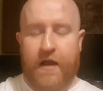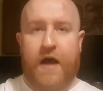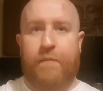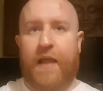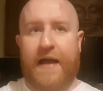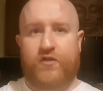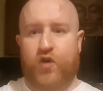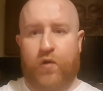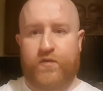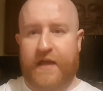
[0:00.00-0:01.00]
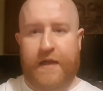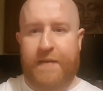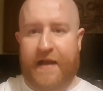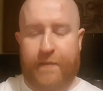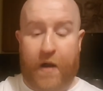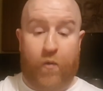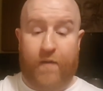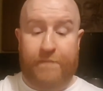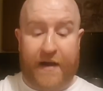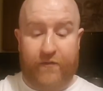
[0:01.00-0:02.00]
A black soap set you back about
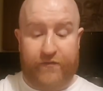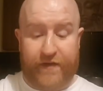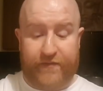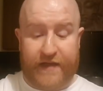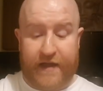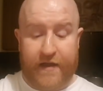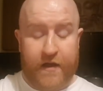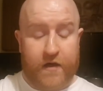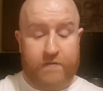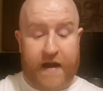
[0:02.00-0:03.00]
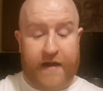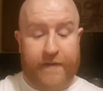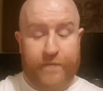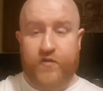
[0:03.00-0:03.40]
£1.50, right?